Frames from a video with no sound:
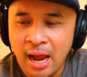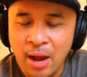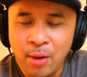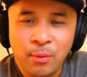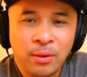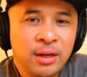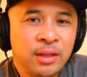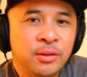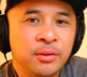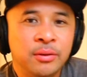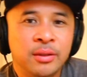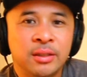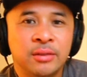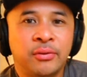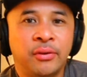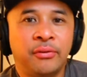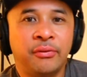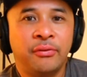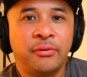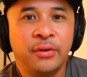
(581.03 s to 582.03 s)
want to do this
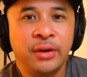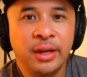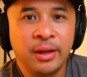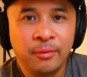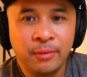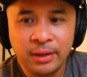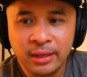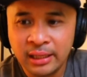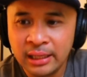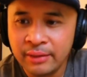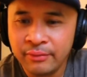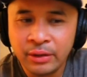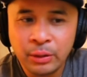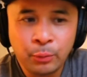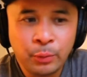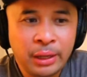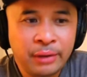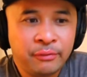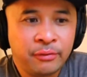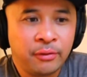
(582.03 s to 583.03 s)
for free. I want to give it
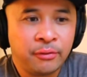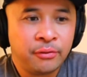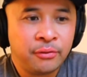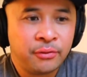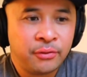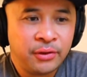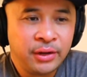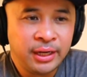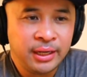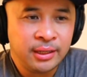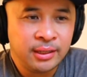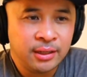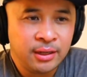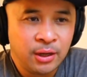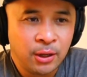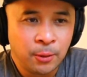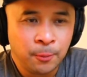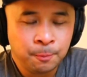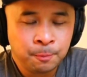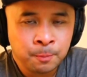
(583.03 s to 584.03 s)
away for free,
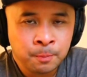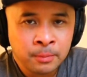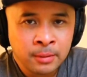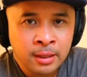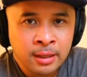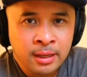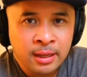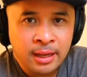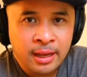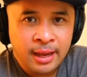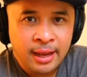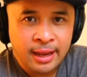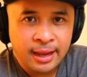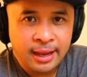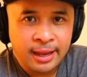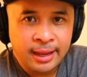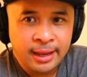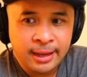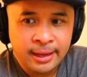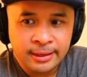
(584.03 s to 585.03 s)

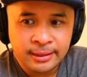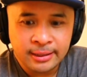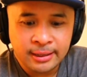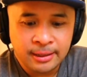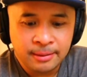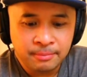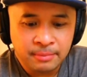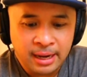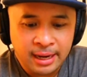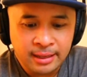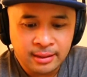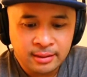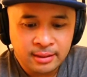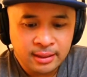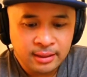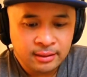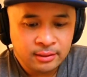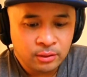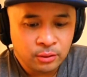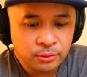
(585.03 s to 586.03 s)
And I
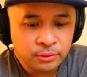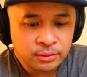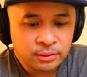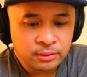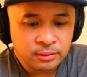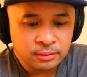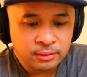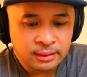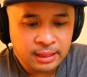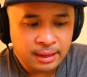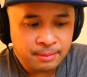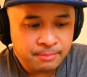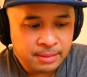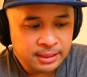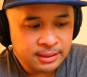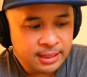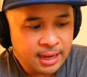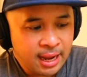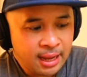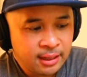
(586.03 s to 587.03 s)
think that
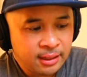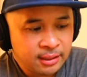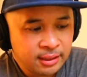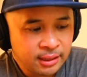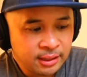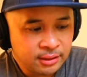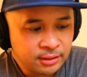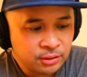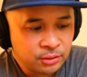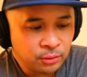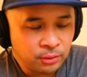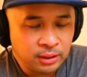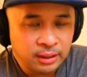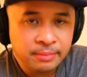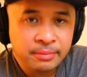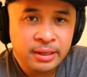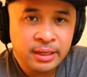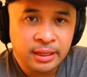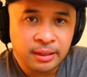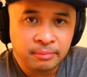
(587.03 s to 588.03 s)
mentality is so
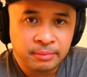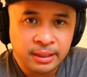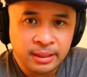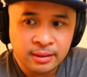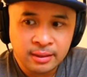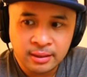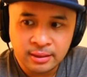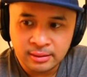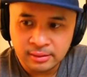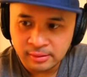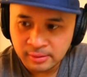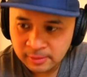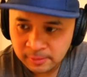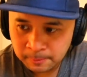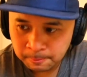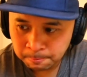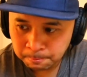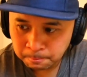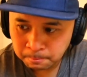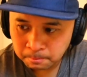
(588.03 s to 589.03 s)
limiting,
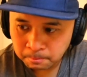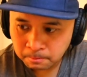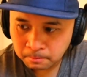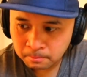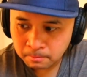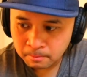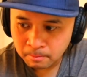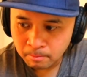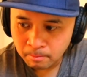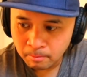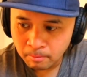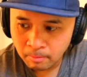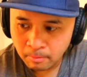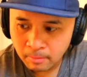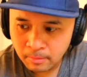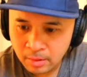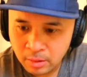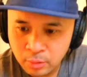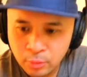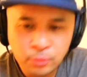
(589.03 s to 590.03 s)
because
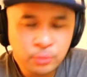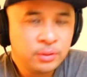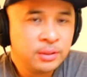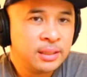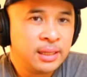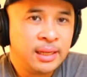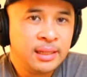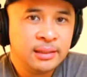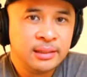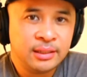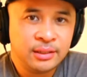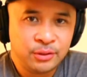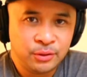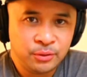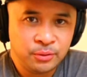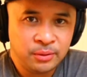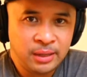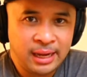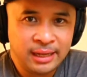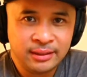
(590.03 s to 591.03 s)
who said that
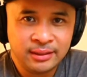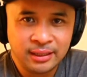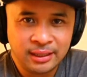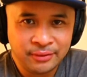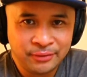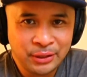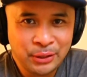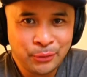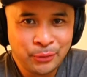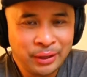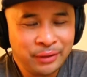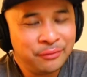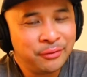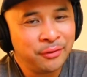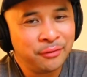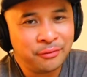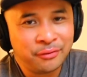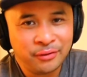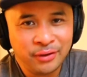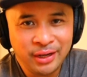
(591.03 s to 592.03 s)
you had to give it away
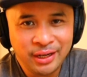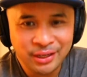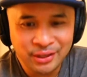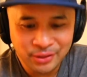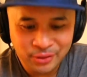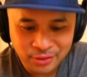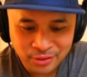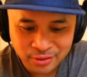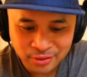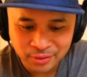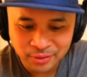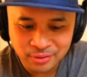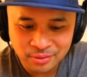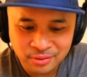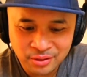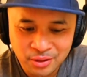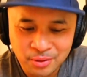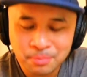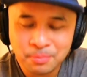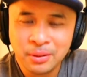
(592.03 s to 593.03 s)
for free? You're
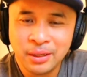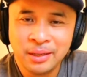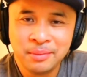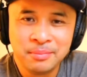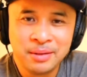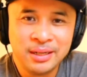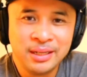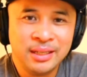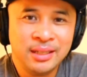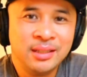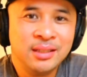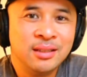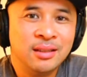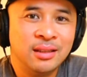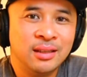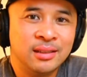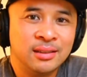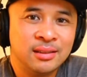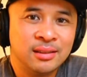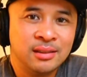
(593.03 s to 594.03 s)
putting money
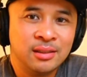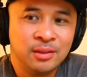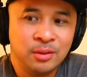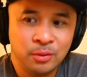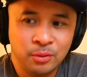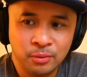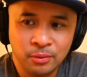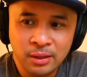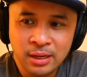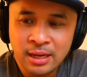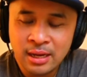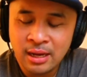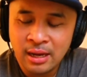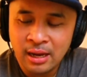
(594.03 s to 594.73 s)
into this to